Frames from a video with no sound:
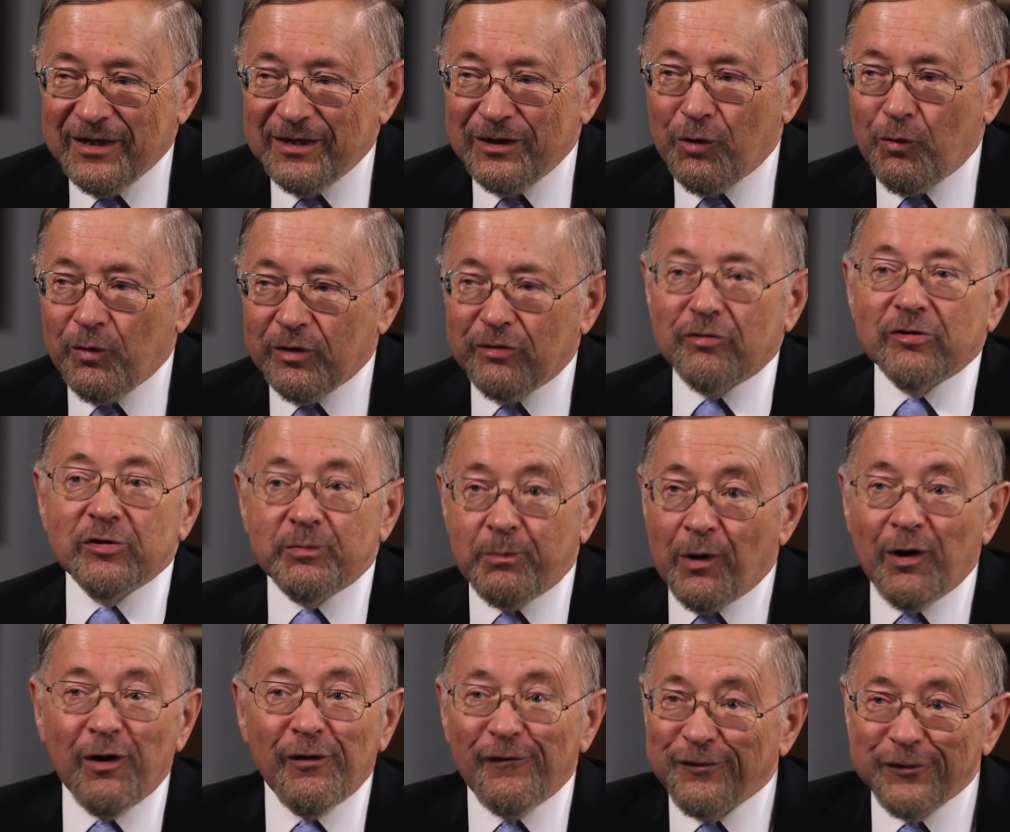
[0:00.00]
You know, whether it's
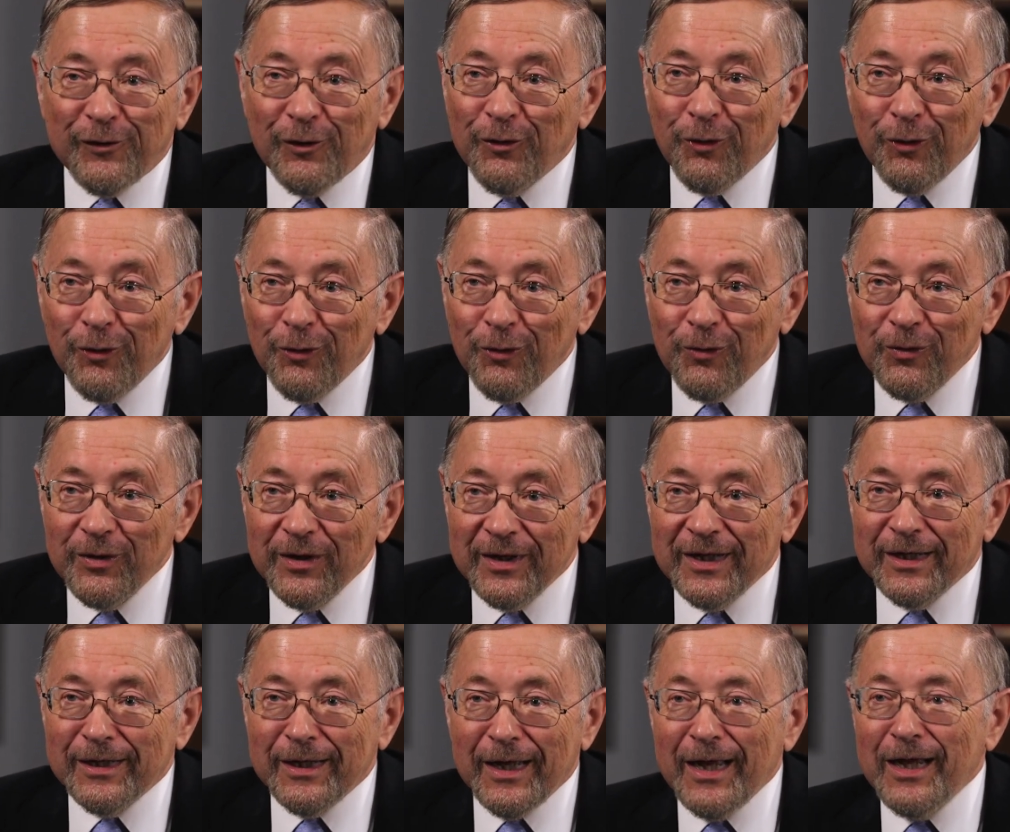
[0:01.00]
bird flu
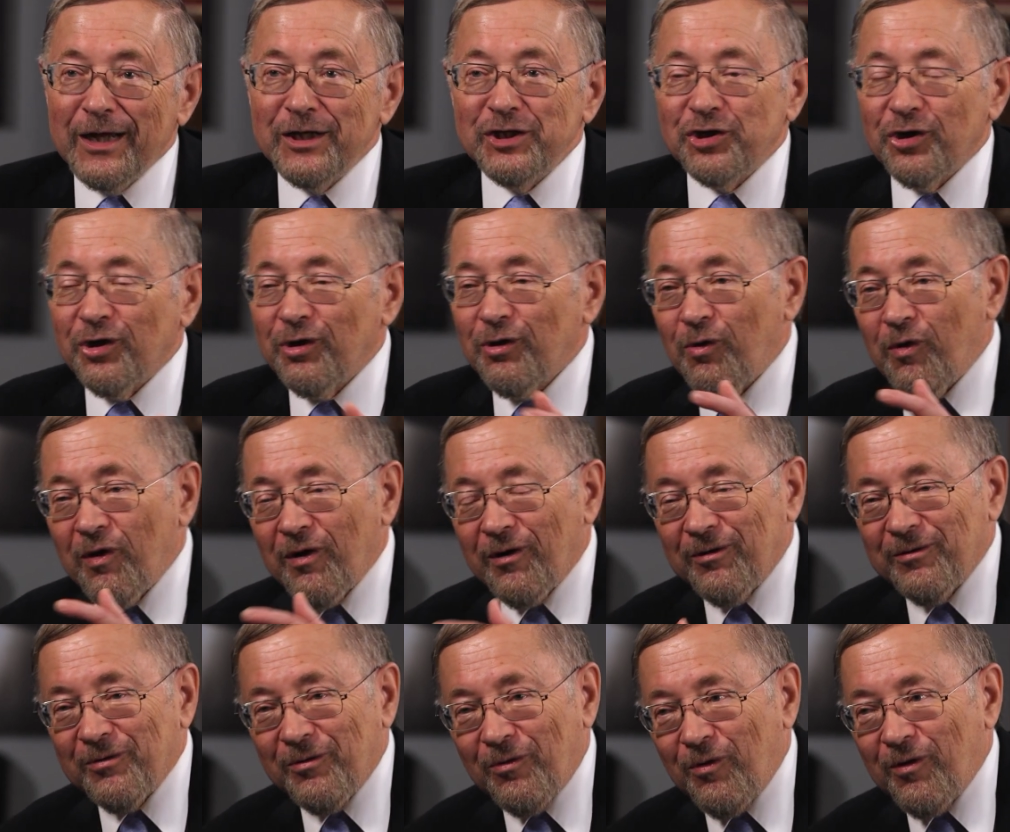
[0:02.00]
in Asia
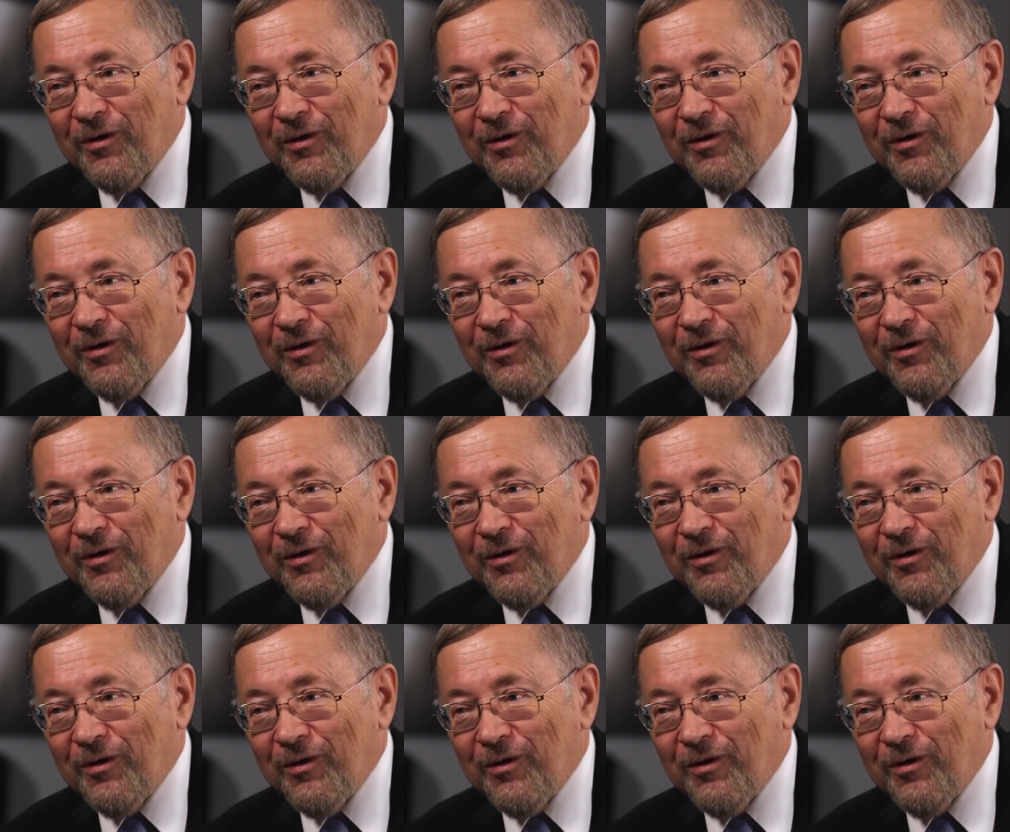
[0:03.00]
or